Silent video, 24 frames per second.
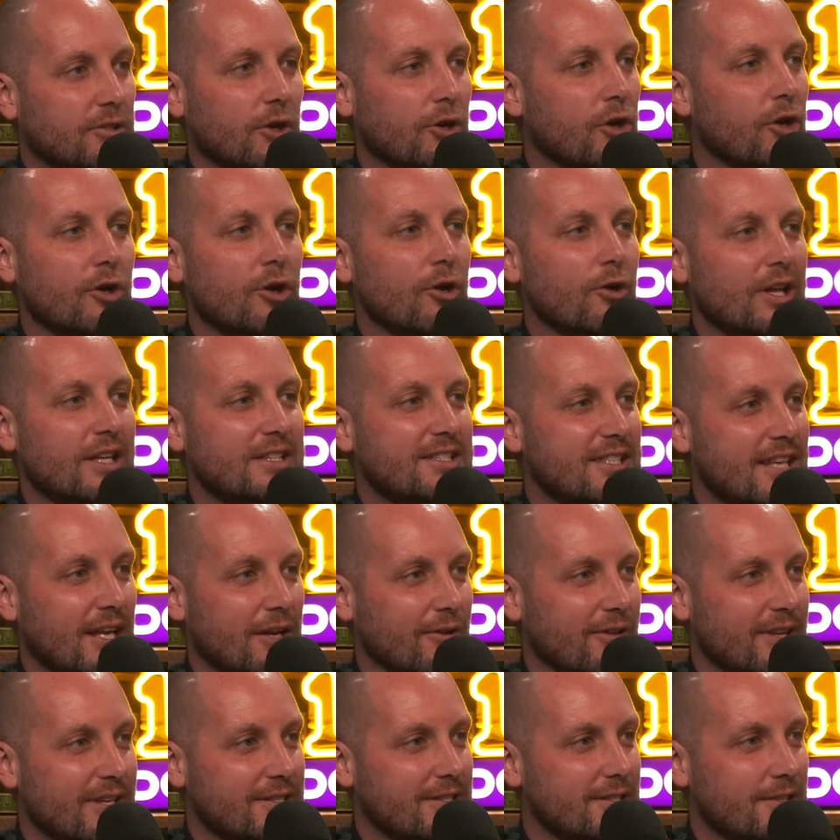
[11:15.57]
No. Let's
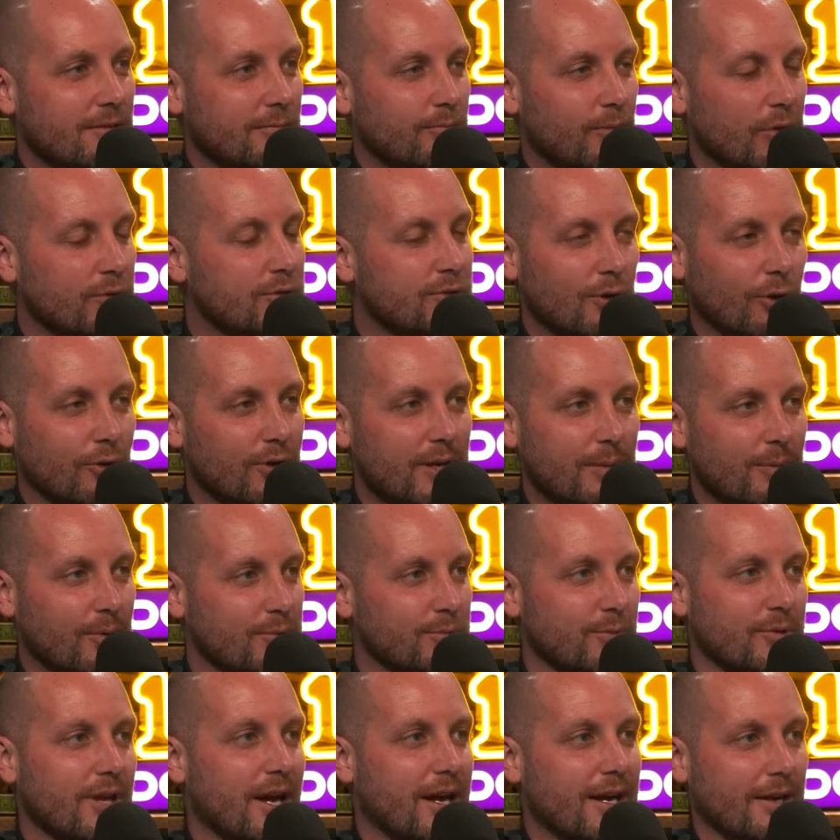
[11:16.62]
settle this. Most
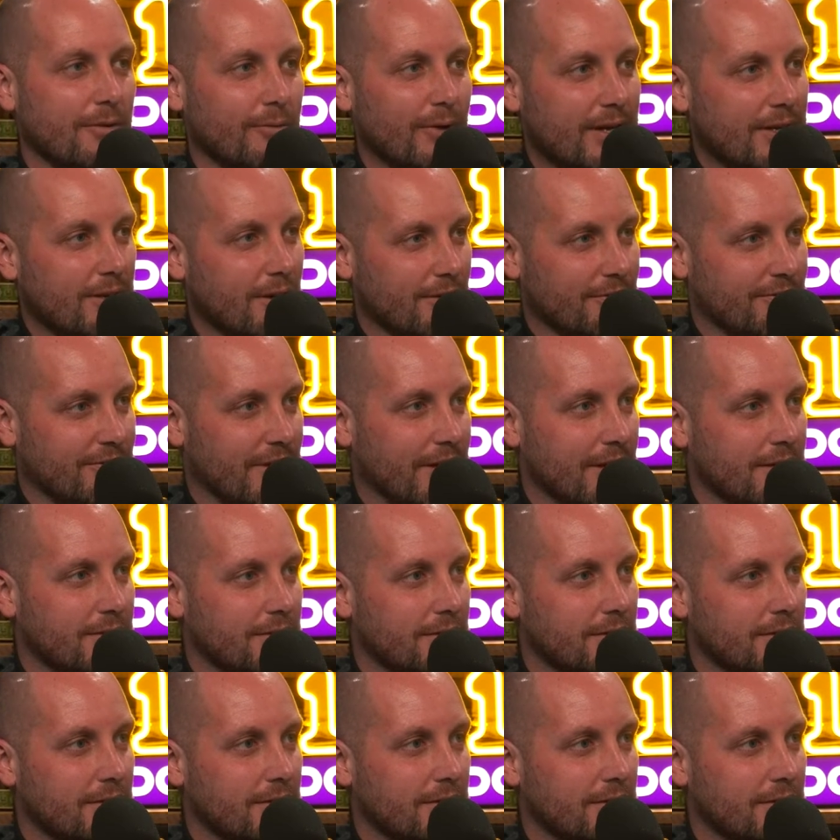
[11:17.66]
goalkeepers would not get a red card for that.